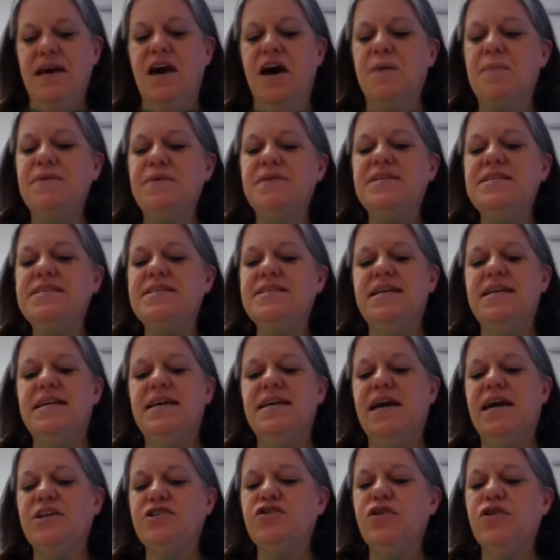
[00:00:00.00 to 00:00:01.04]
Up in the
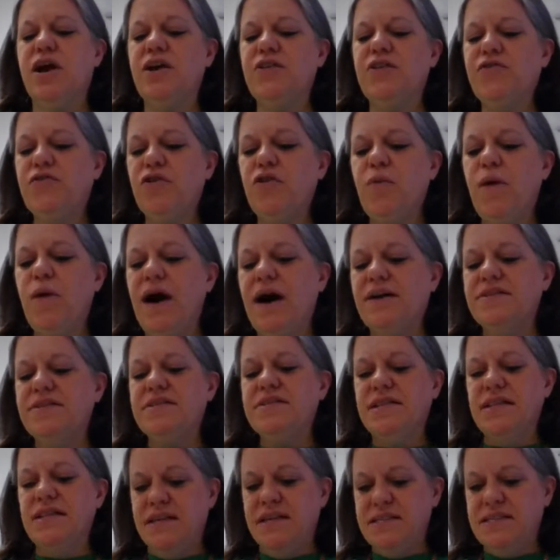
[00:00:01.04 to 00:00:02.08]
city, I tried for a while
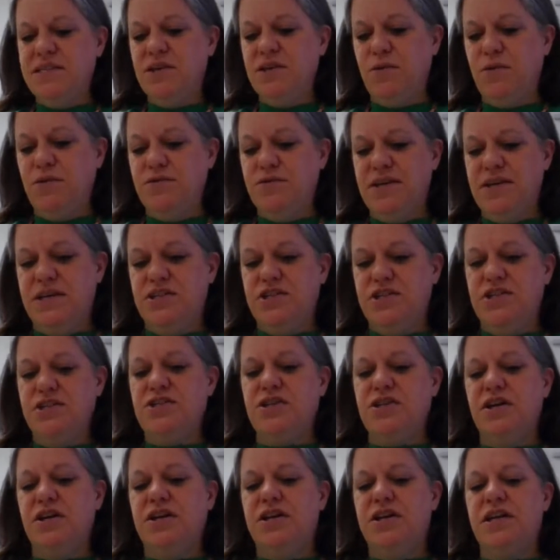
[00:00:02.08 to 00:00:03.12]
to list the
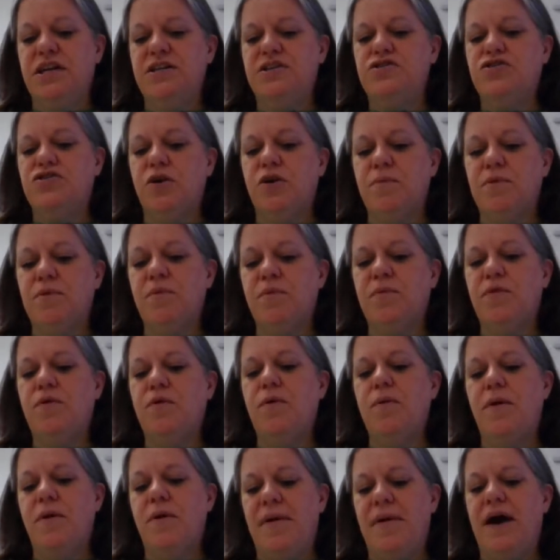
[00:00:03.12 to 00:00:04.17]
quotations on an
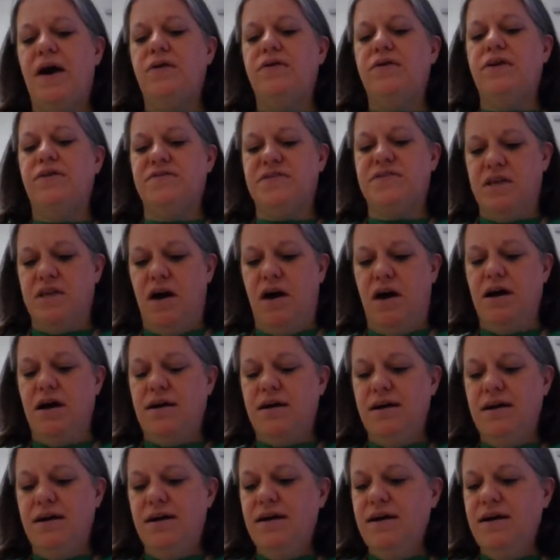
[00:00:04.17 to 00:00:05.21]
interminable amount of
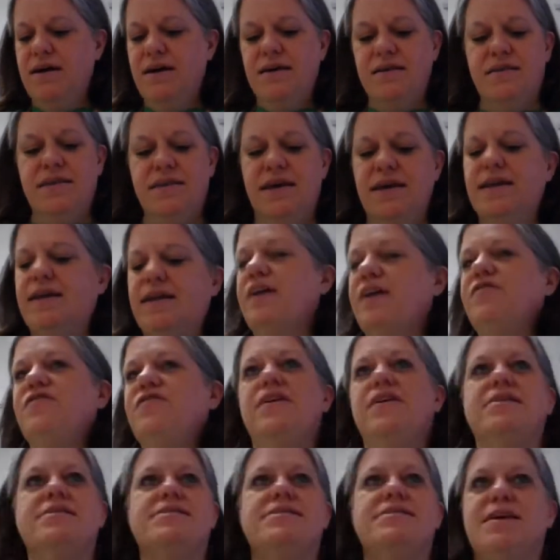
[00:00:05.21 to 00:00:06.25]
stock. Then I
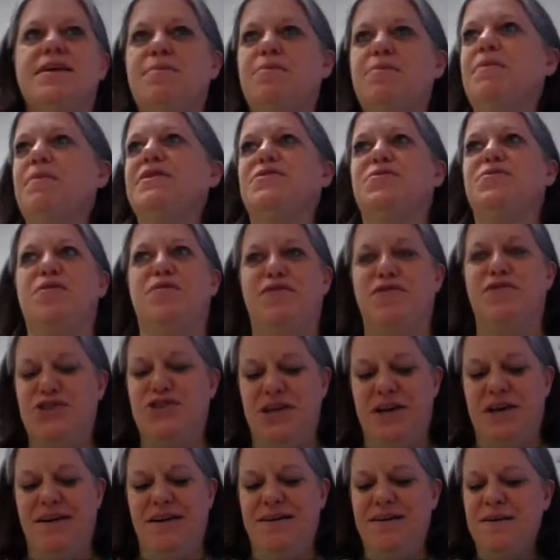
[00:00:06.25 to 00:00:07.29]
fell asleep in my swivel
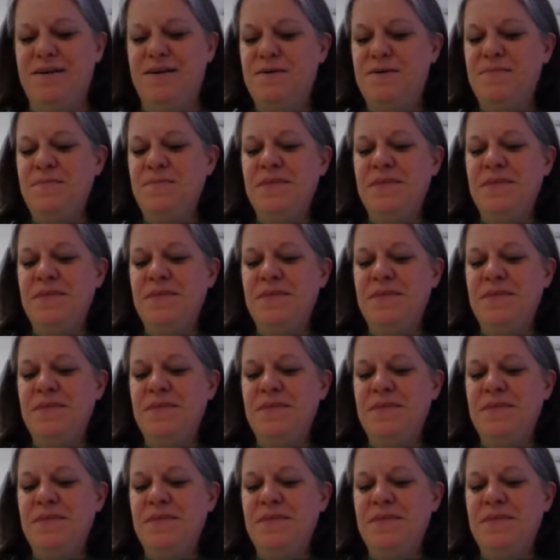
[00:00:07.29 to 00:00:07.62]
chair.